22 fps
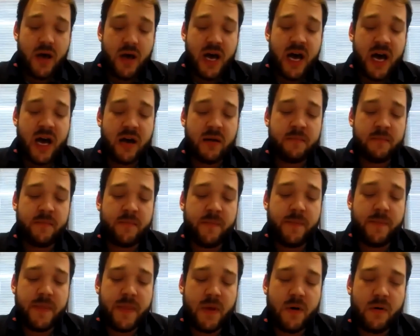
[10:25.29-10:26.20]

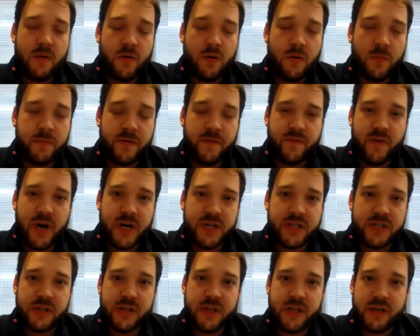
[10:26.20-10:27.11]
or provide
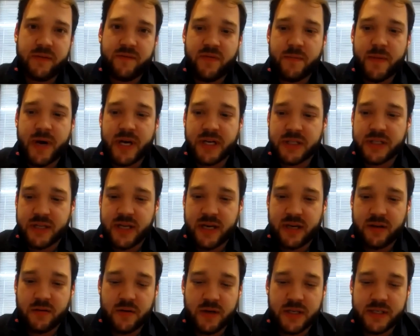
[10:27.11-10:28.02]
you the information that
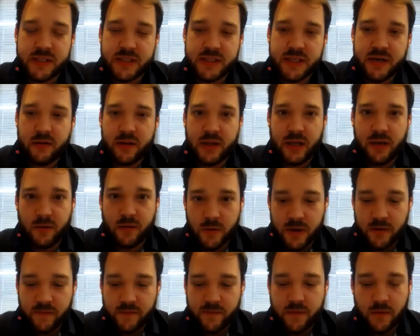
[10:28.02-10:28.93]
you're necessarily
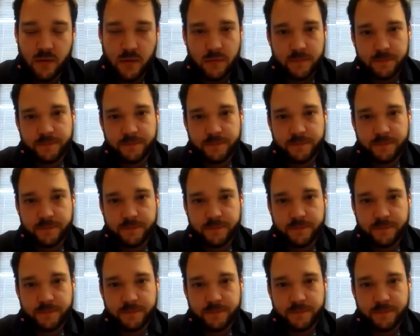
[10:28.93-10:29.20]
looking for.